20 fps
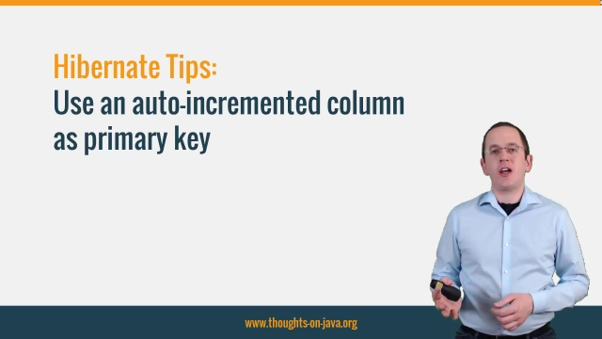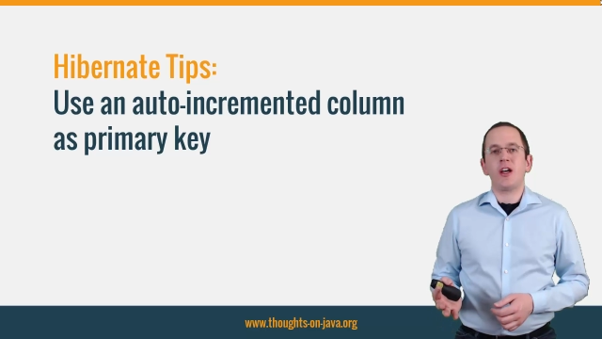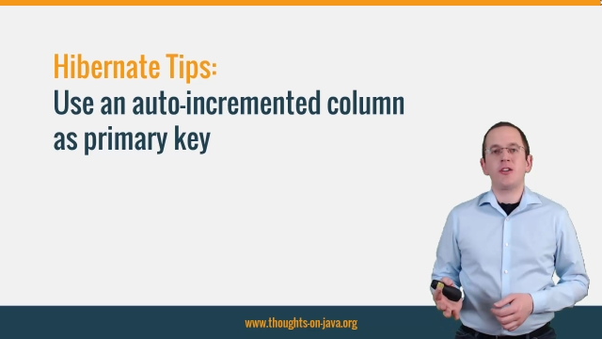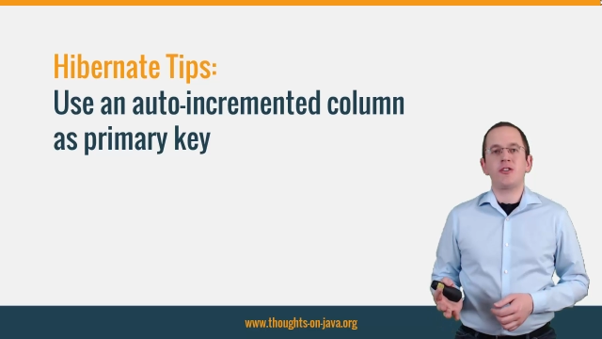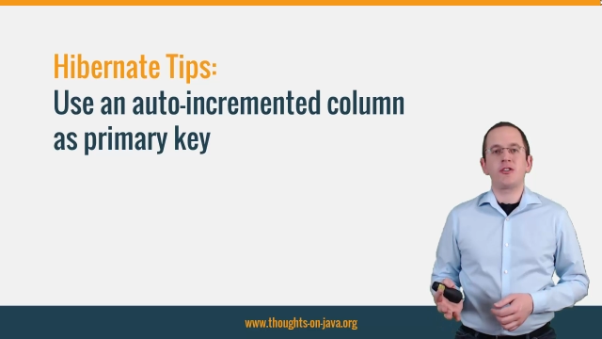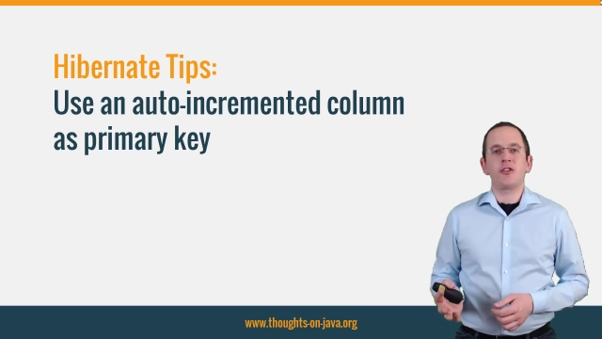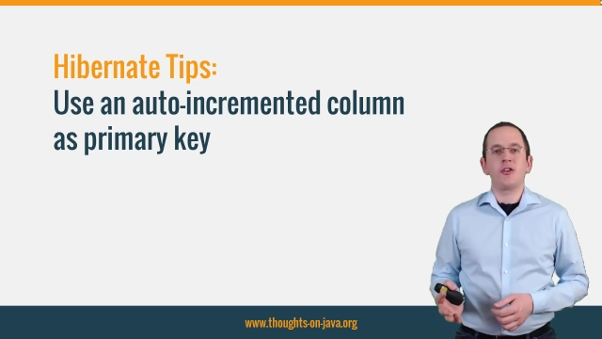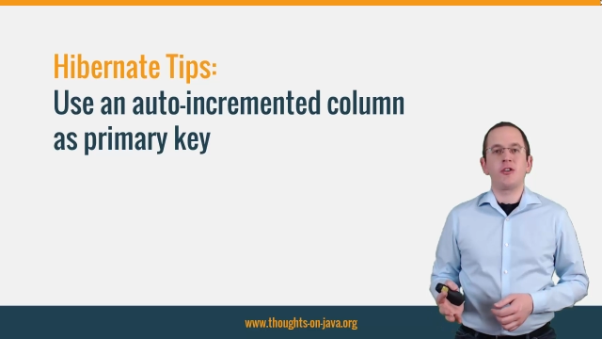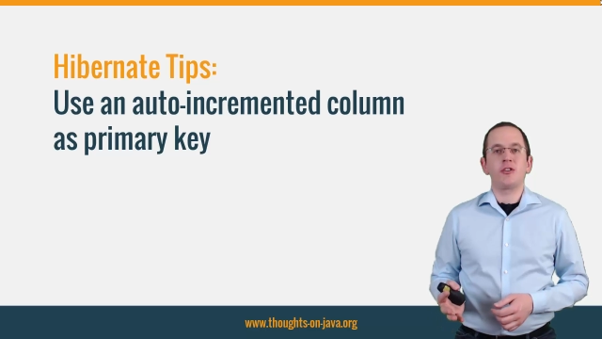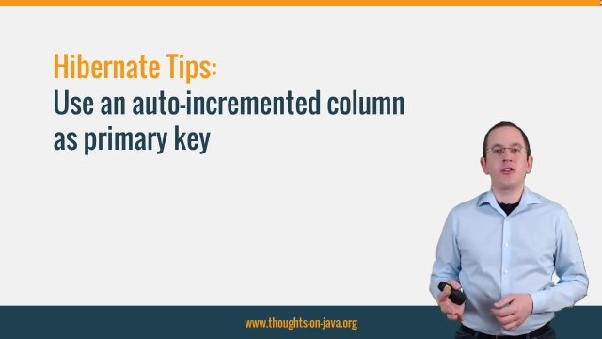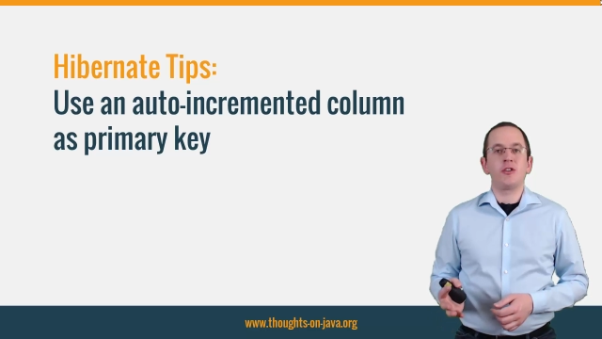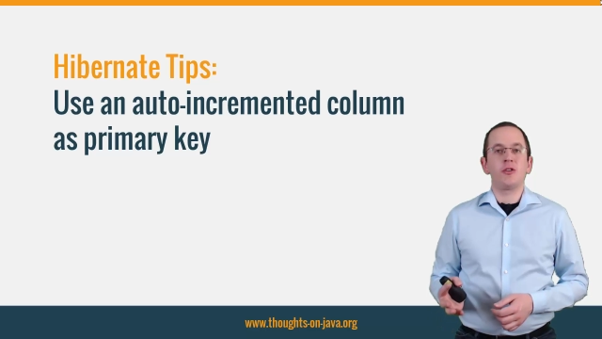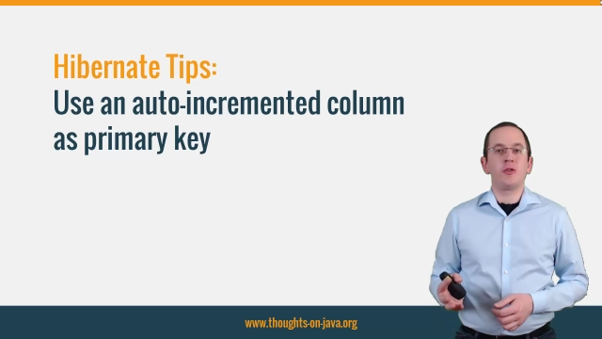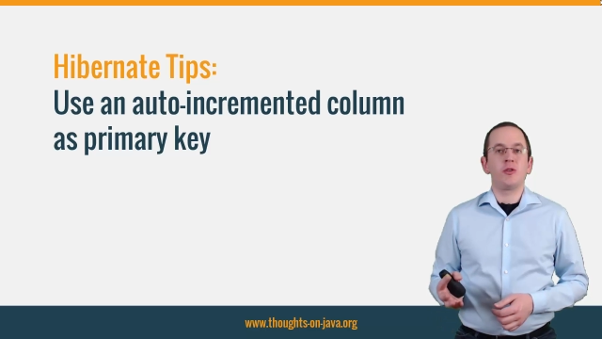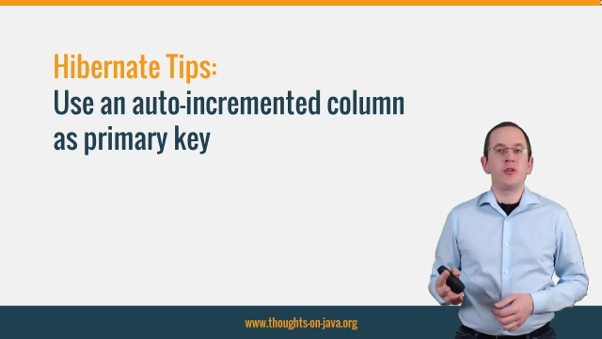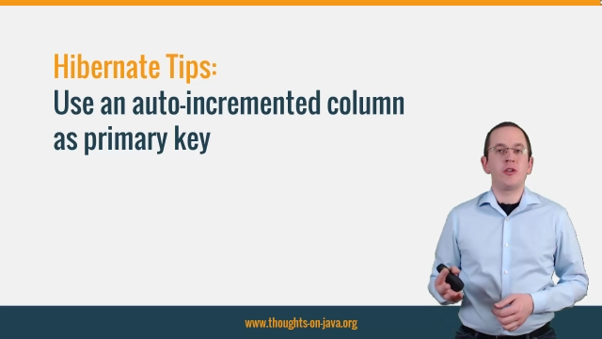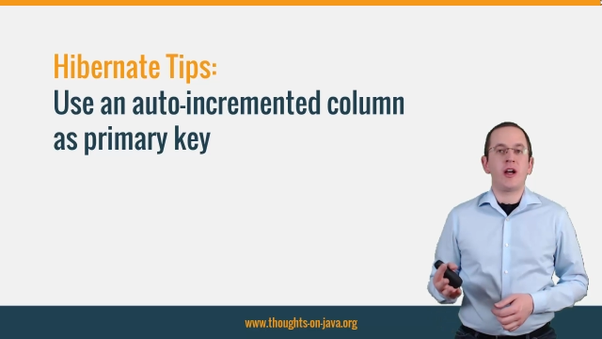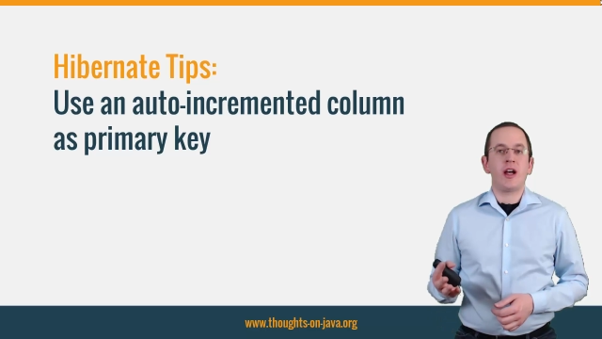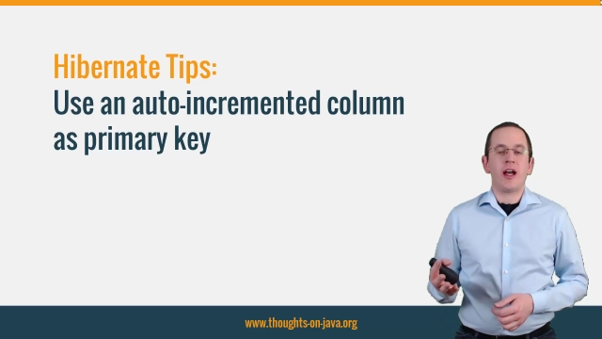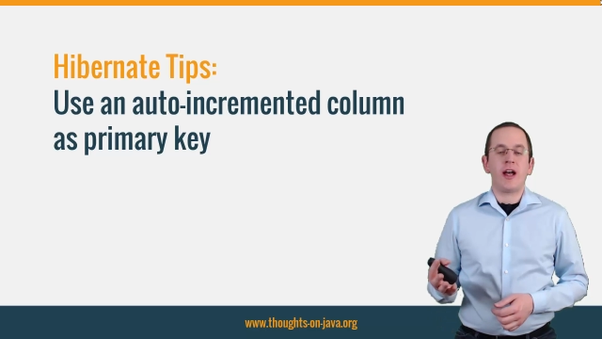I show
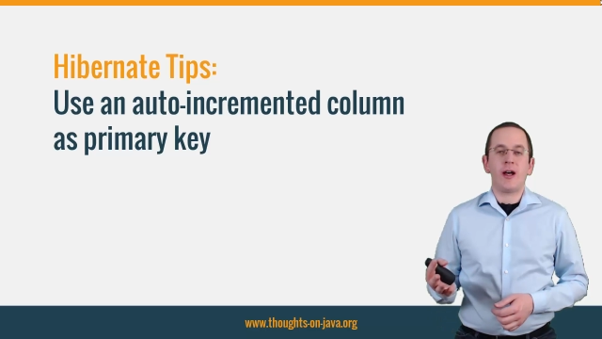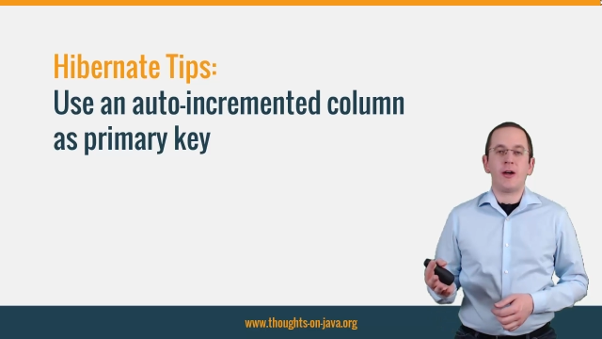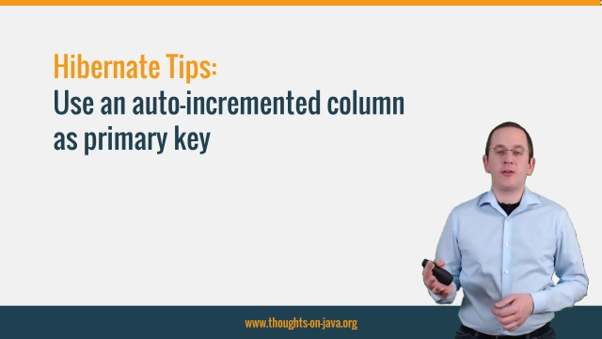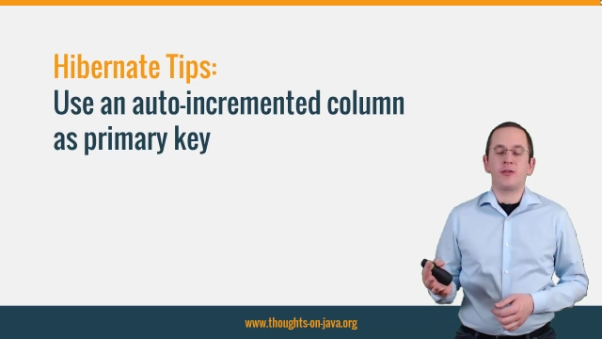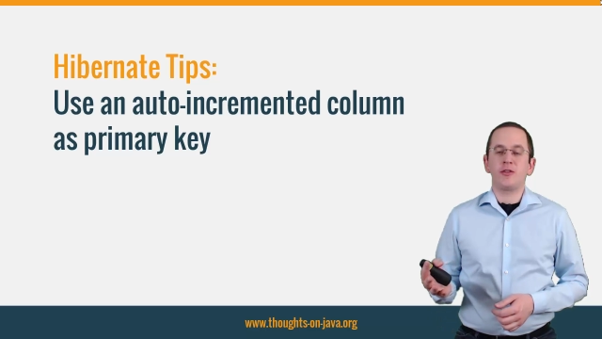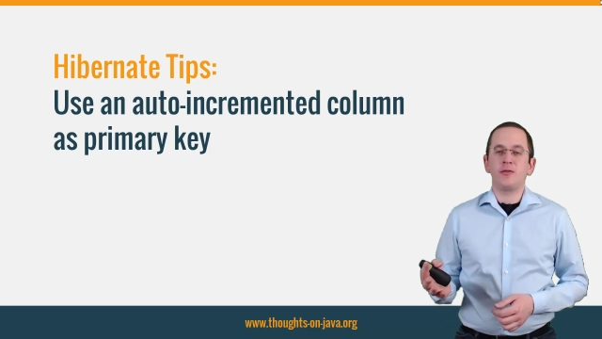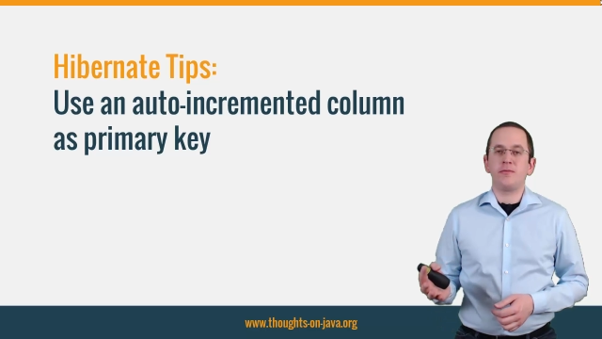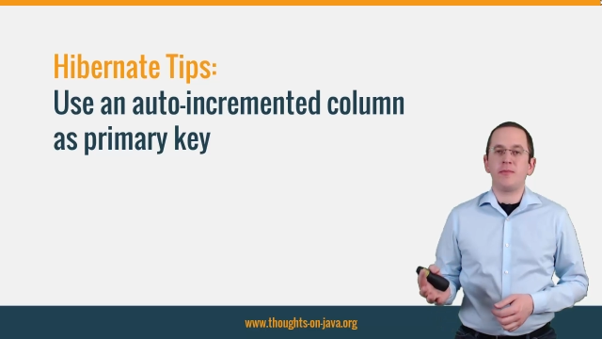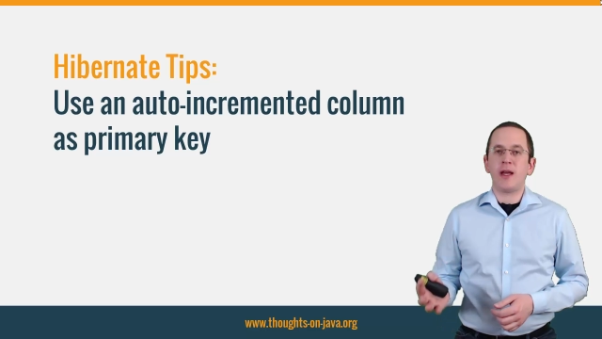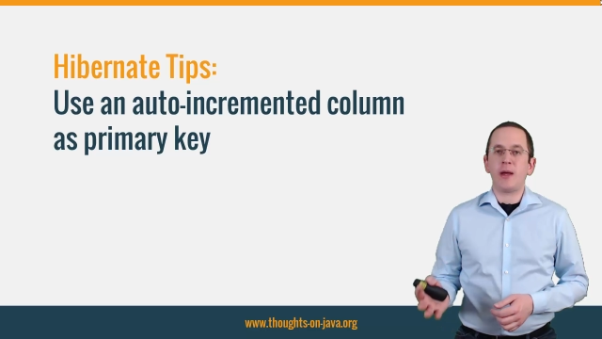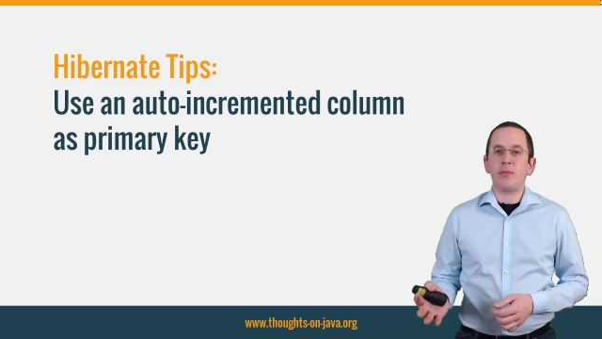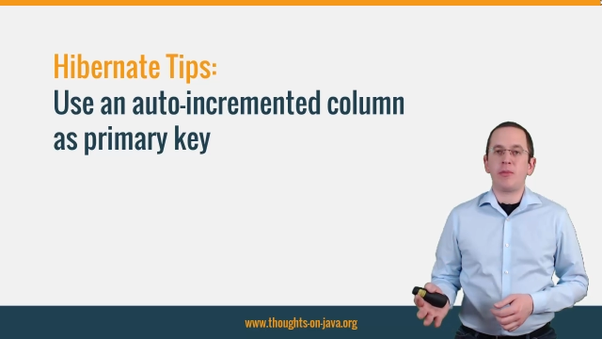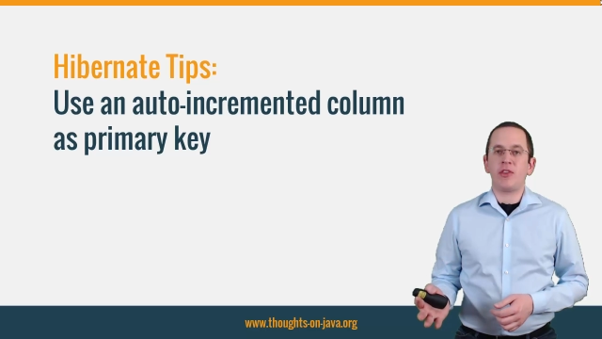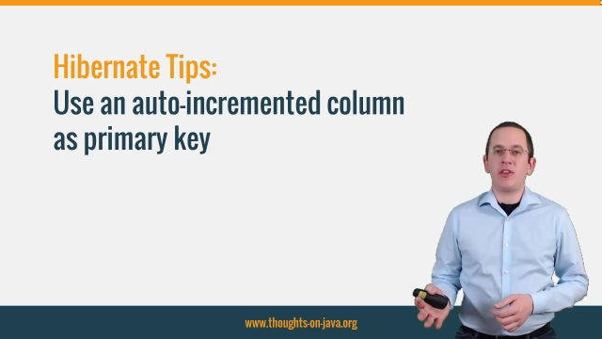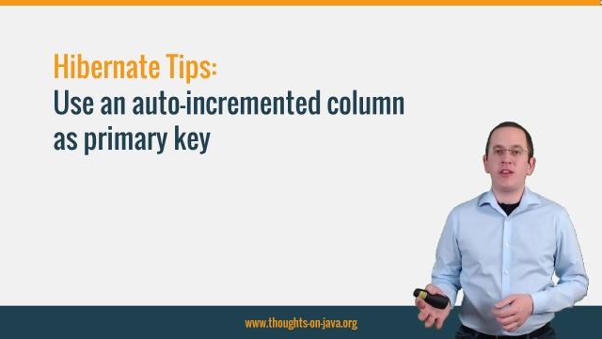you how to map